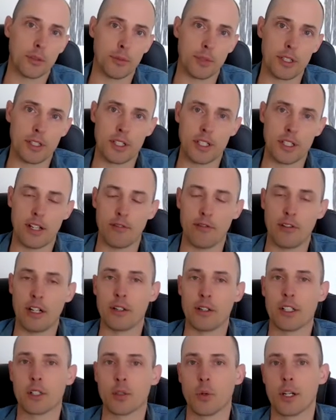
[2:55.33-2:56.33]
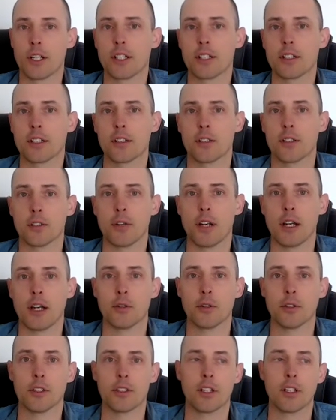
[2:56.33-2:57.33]
I mean, she had various questions
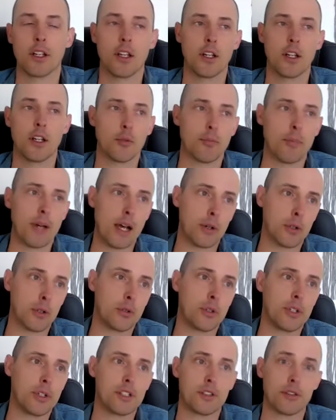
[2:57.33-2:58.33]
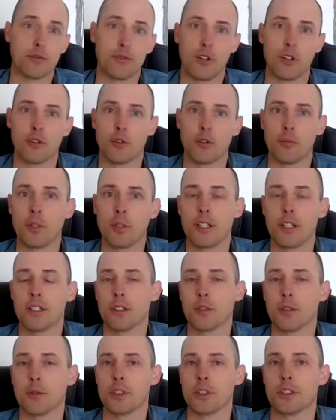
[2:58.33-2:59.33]
around boundaries and
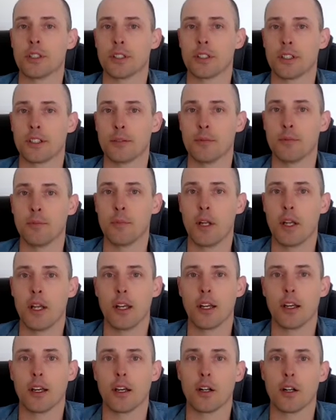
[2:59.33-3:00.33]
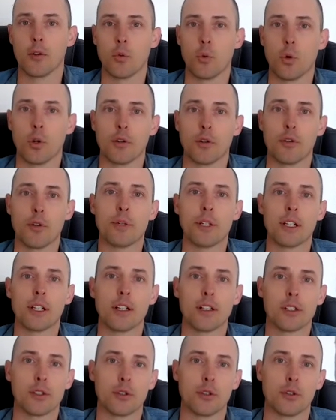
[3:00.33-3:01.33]
vulnerability, which are kind of one of the
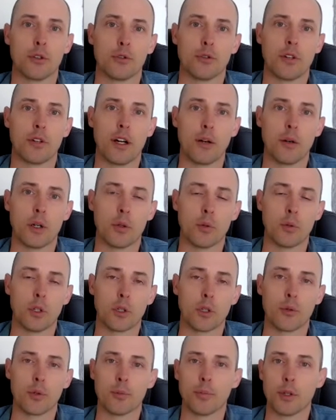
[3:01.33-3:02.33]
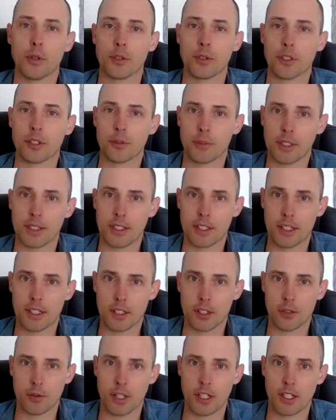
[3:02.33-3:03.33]
pillars of how I work with post-traumatic
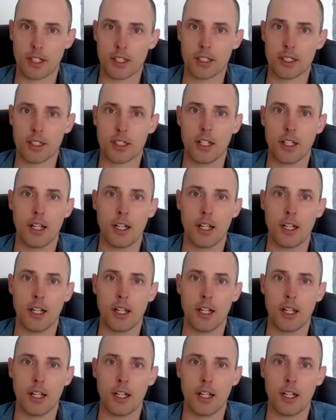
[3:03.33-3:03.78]
stress.